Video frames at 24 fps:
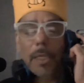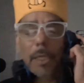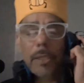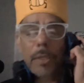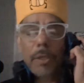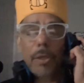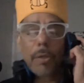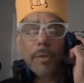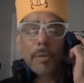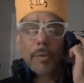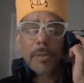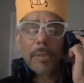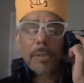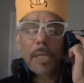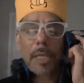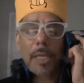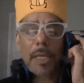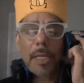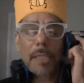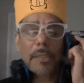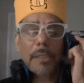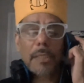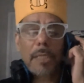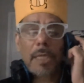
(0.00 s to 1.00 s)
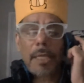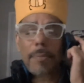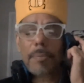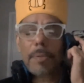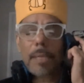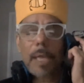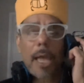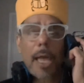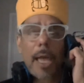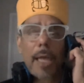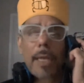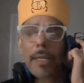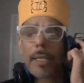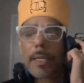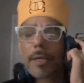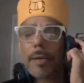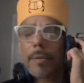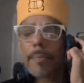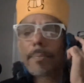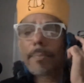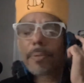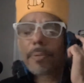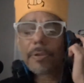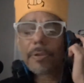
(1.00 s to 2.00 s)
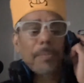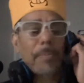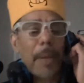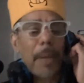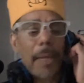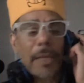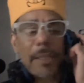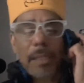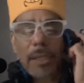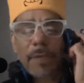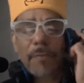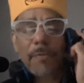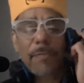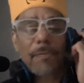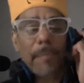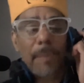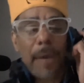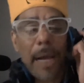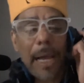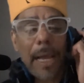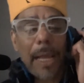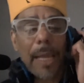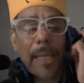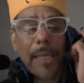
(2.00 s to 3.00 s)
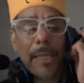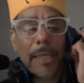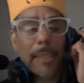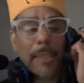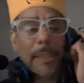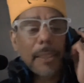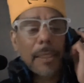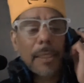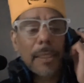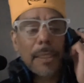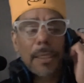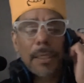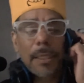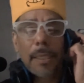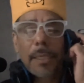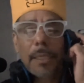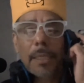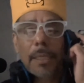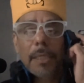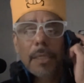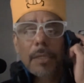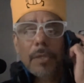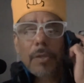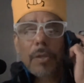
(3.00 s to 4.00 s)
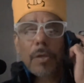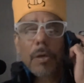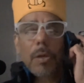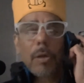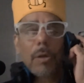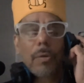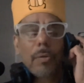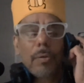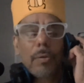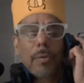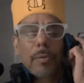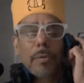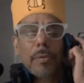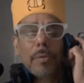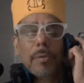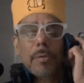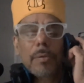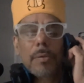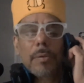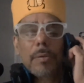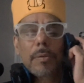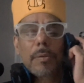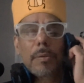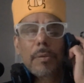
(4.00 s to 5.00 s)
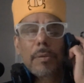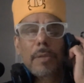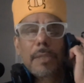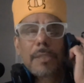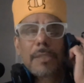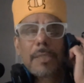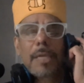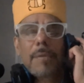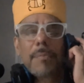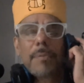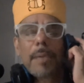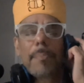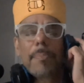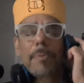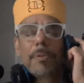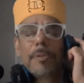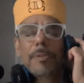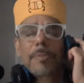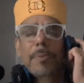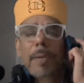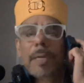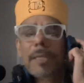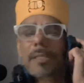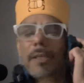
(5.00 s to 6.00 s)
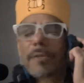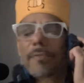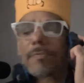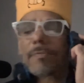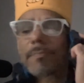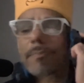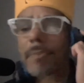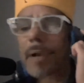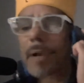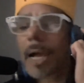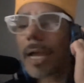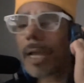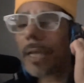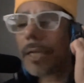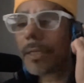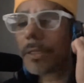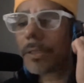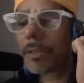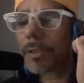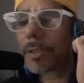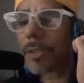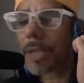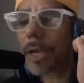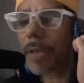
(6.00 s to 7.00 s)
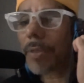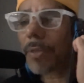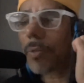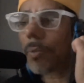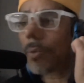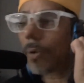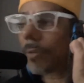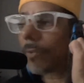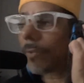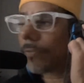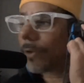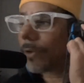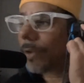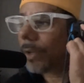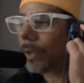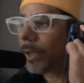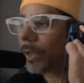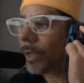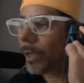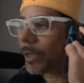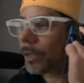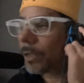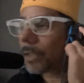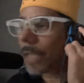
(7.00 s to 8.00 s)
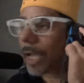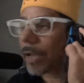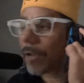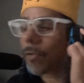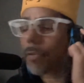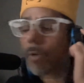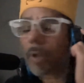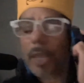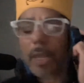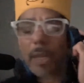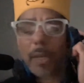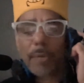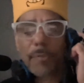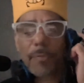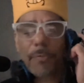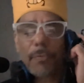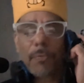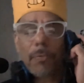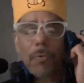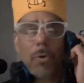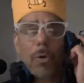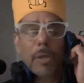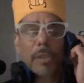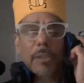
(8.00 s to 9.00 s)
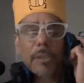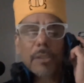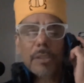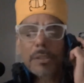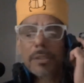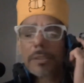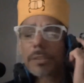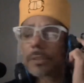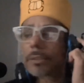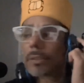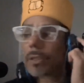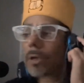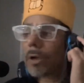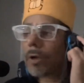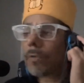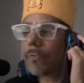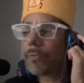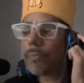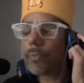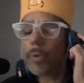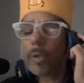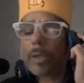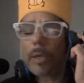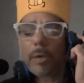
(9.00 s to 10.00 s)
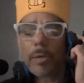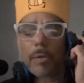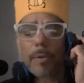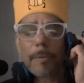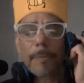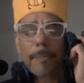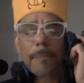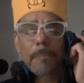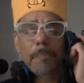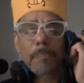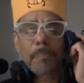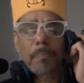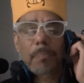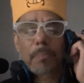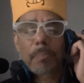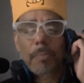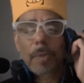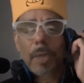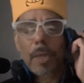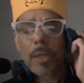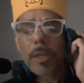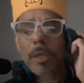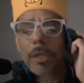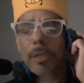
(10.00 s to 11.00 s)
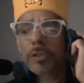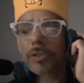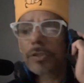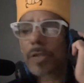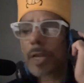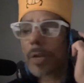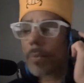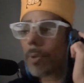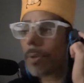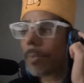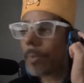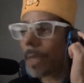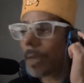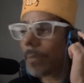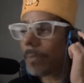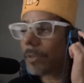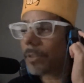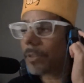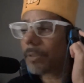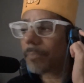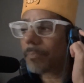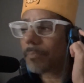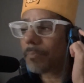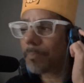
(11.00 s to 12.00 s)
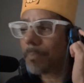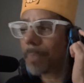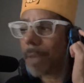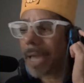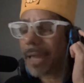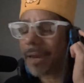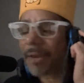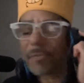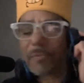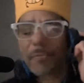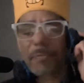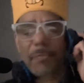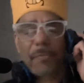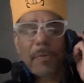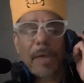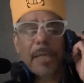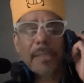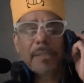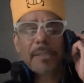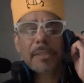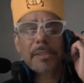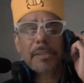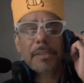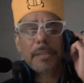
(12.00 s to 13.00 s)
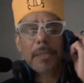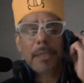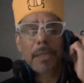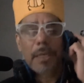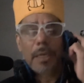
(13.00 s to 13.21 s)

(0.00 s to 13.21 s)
You know what I'm saying? Let's keep that perspective mind. Let's keep that perspective mind together with that creative force of will, so that we be able to manifest